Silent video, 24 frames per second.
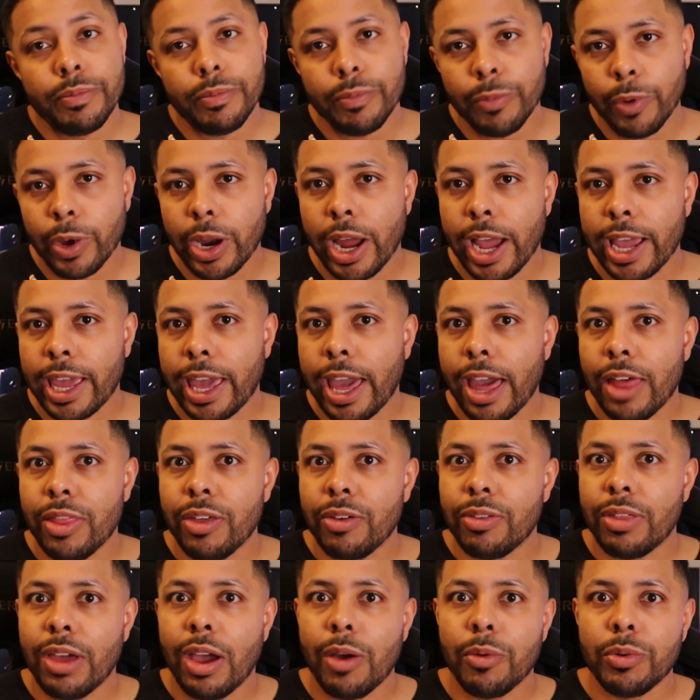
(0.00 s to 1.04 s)
what I
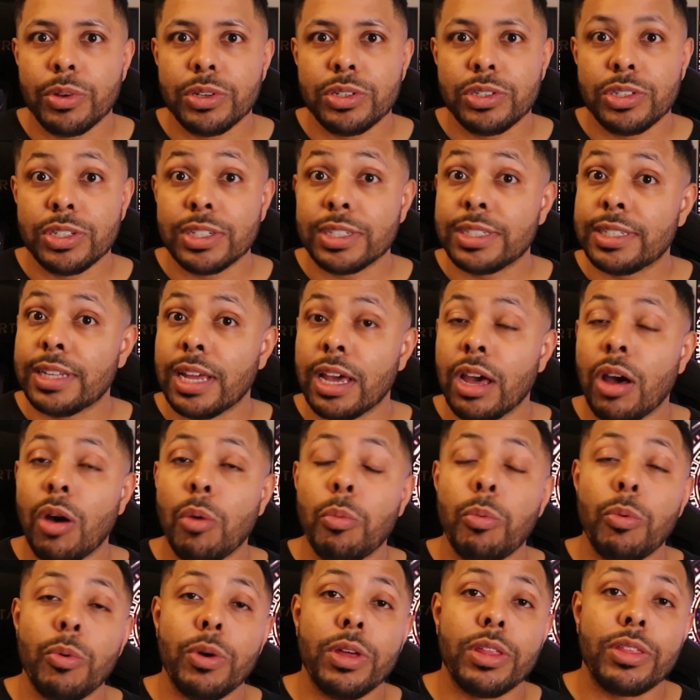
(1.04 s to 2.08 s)
gather, that was just to
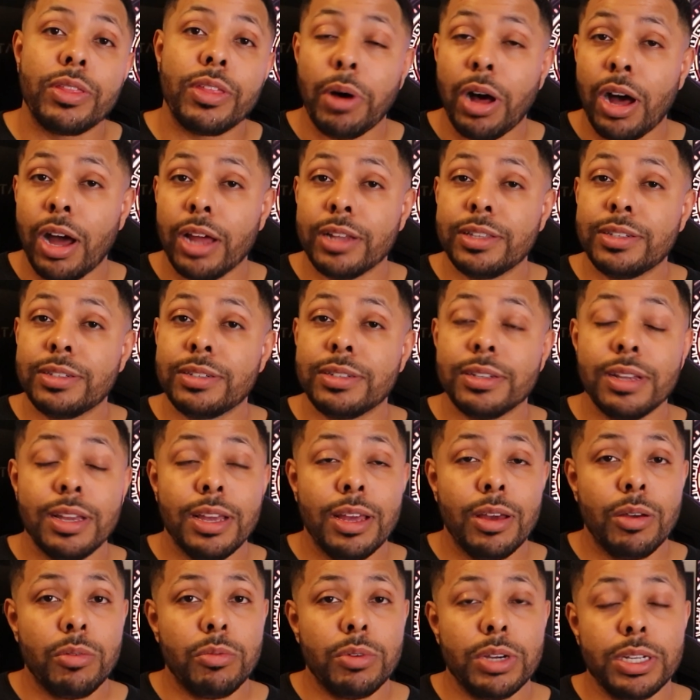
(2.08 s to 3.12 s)
help with bots,
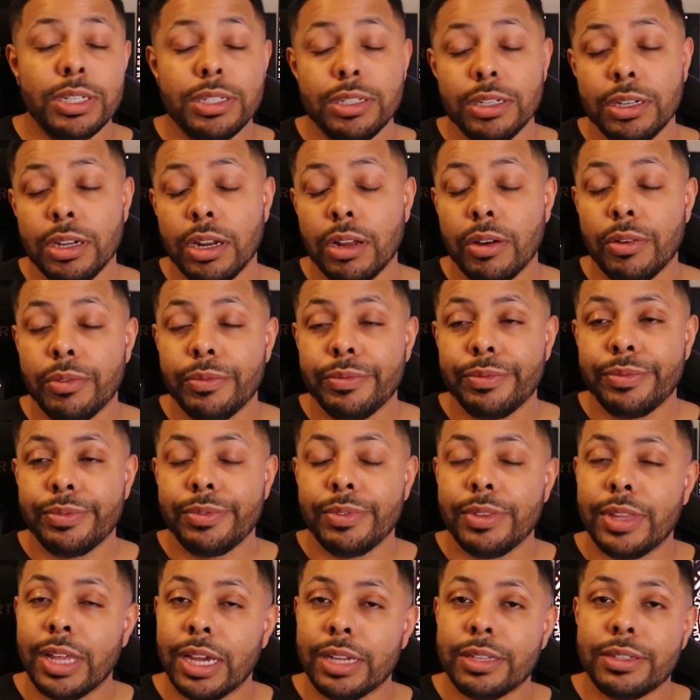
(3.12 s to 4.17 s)
which, you know,
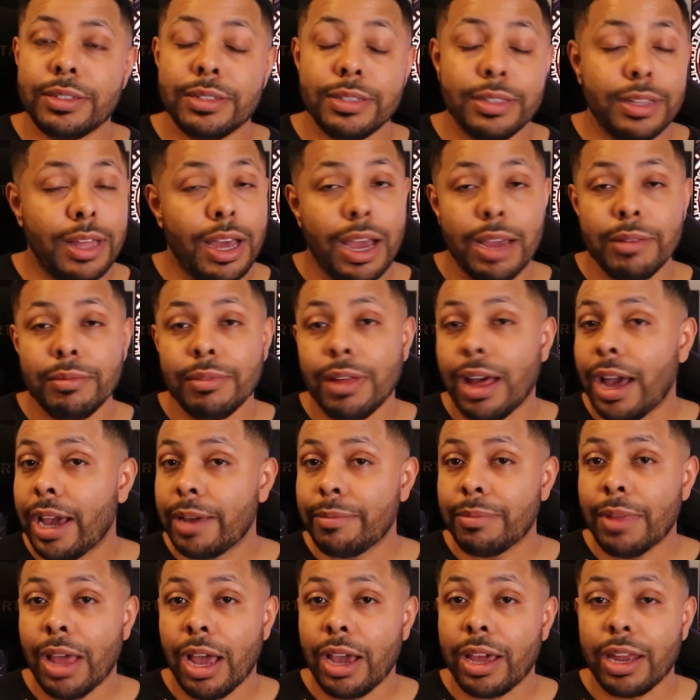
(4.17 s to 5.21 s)
that's
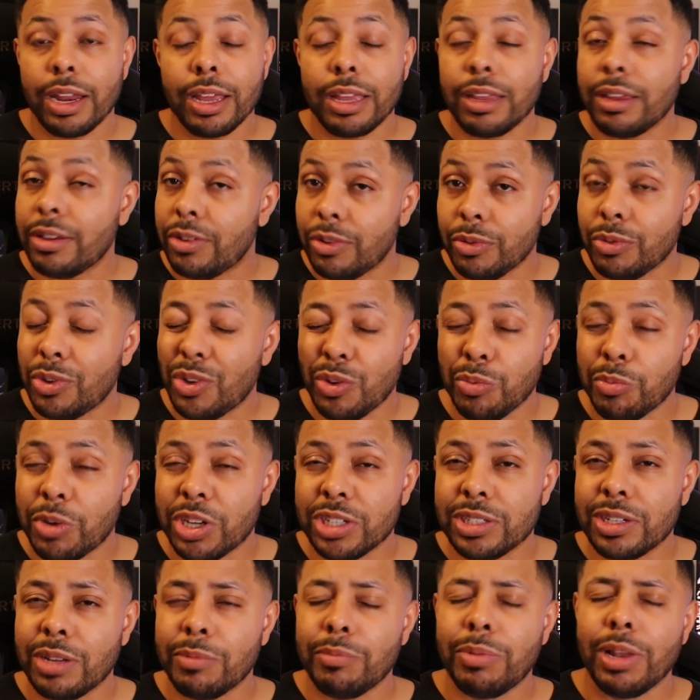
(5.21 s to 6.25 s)
I'm not going to do too
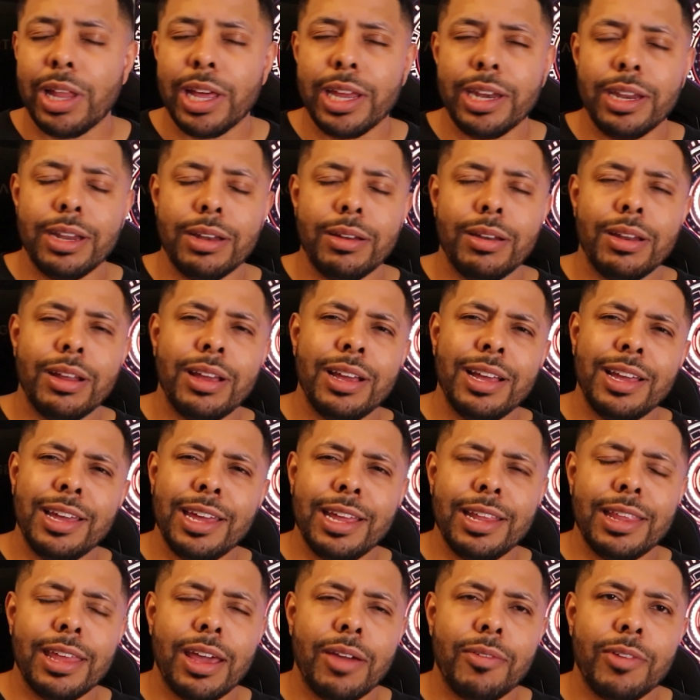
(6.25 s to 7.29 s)
much complaining
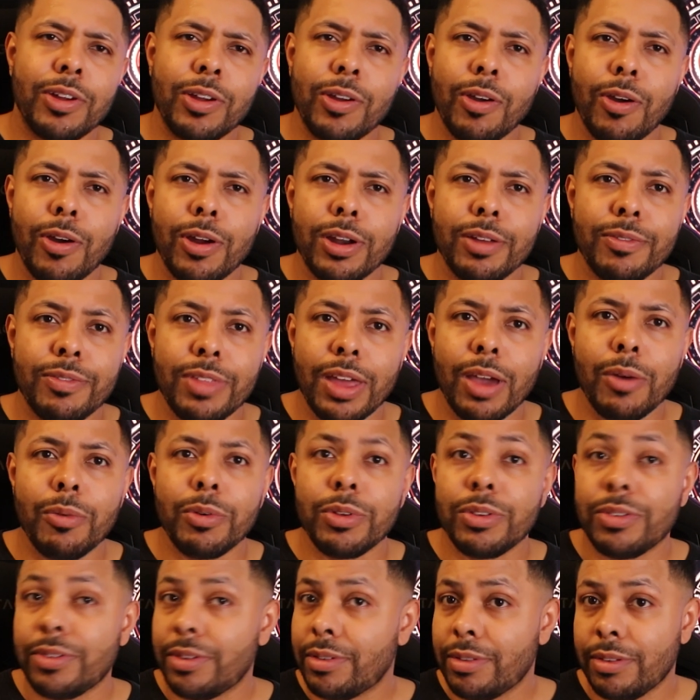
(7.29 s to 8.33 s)
in that regard if that
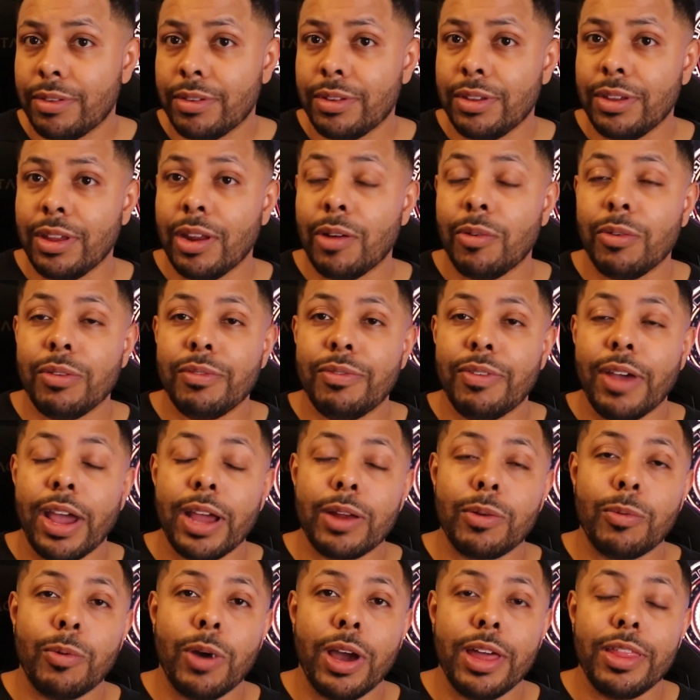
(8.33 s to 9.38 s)
was, you know, in
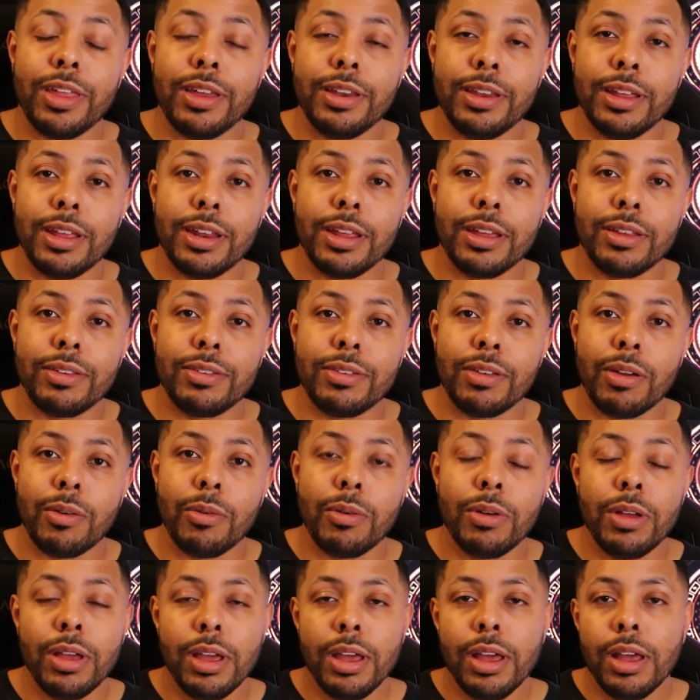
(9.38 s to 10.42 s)
fact why they did it. So